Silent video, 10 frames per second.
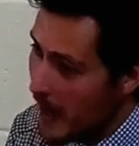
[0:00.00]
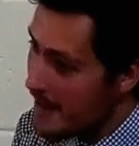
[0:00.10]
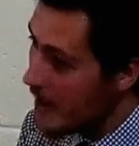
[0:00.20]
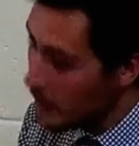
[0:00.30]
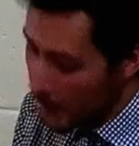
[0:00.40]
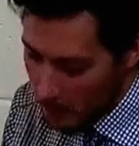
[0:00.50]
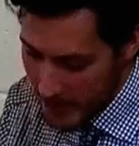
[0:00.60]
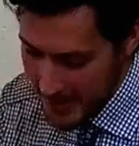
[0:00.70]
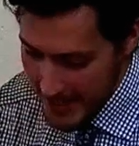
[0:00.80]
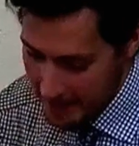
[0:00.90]
They will not
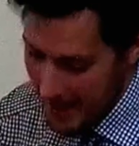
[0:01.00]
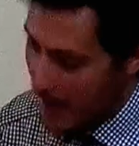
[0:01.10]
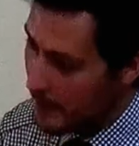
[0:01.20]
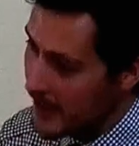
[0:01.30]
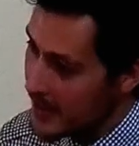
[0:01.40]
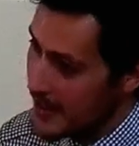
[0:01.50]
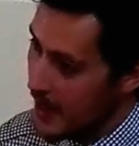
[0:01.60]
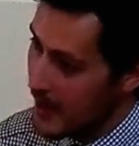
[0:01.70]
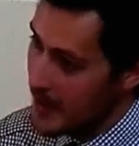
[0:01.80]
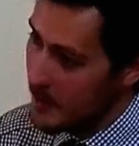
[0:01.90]
receive that because the
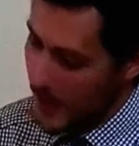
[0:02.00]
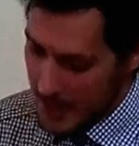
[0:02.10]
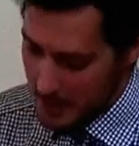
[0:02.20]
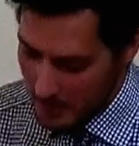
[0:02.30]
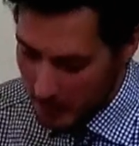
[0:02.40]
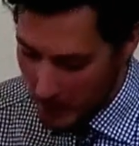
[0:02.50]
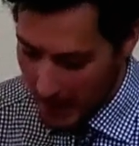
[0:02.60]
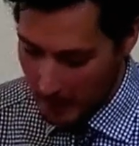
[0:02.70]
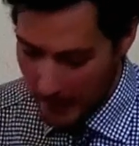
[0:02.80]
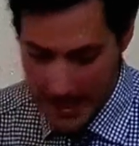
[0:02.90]
Holy Spirit has been poured
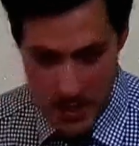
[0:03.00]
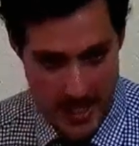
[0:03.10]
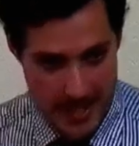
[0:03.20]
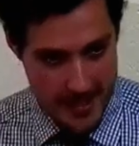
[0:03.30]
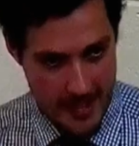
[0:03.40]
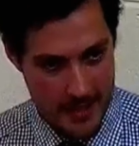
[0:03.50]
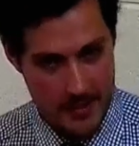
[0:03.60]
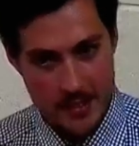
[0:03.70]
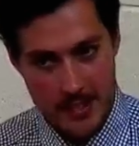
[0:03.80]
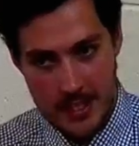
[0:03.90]
out by Jesus